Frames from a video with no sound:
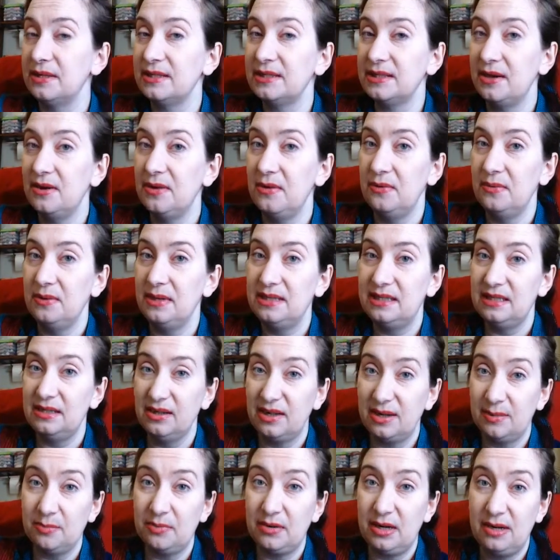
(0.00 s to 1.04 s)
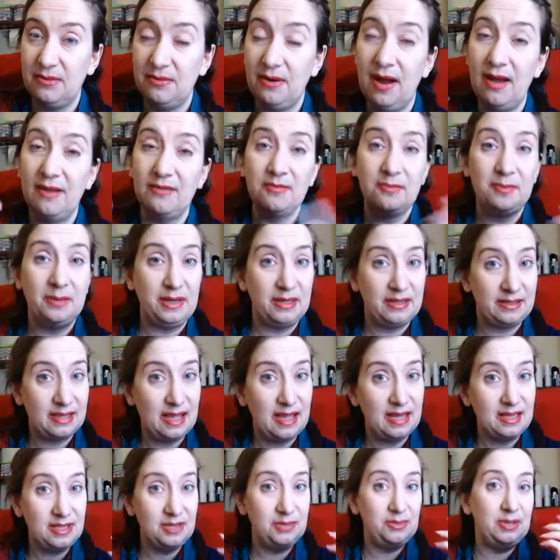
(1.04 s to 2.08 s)
So it's looking pretty rough, but it's
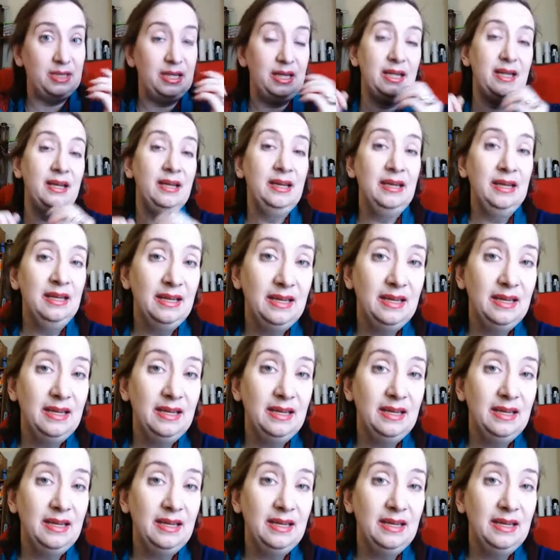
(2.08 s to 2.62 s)
actually